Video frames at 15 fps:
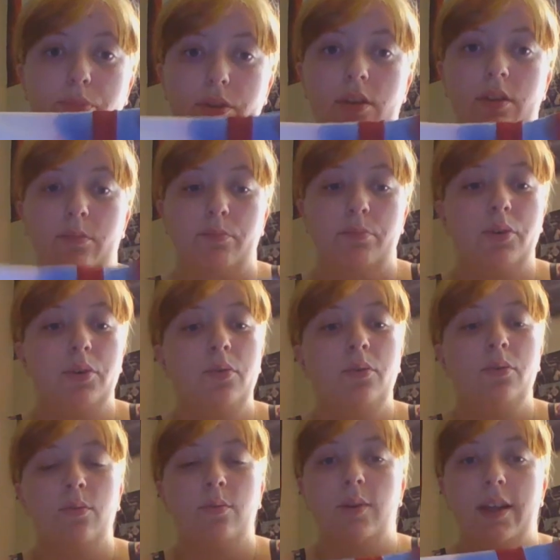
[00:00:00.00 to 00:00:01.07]
the
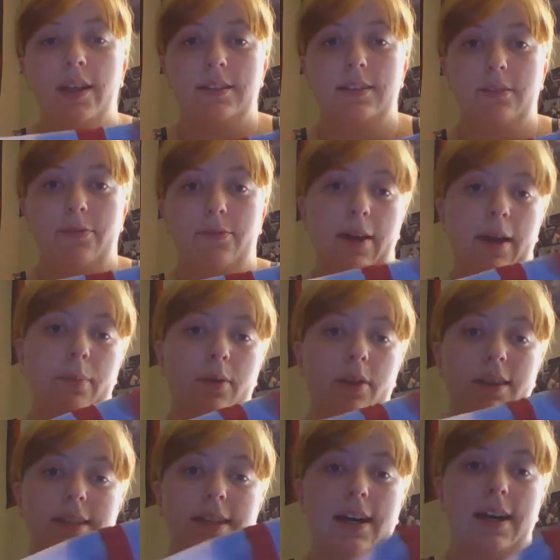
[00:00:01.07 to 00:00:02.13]
blue RIT
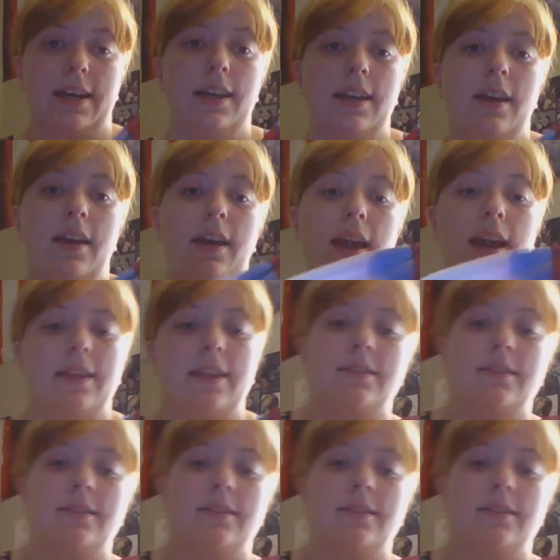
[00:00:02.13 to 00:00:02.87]
fabric dye and